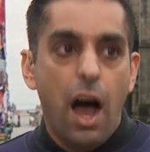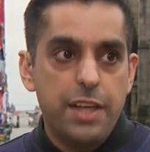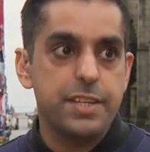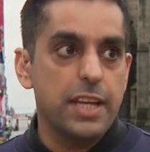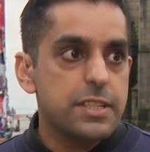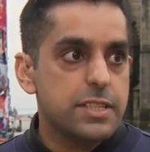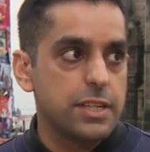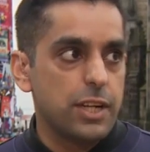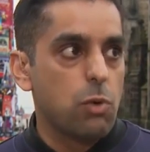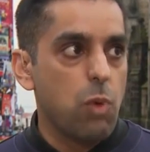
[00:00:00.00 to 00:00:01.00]
since,
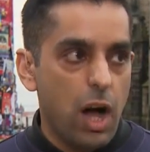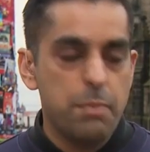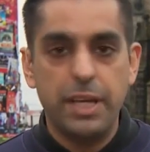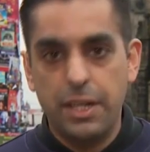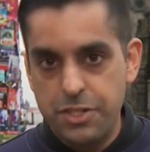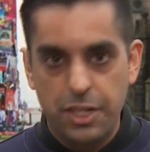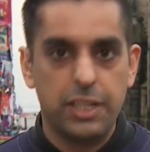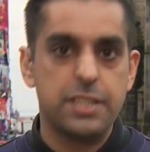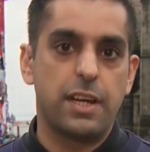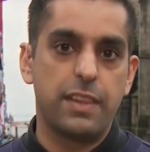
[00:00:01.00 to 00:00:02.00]
you know, while being a journalist,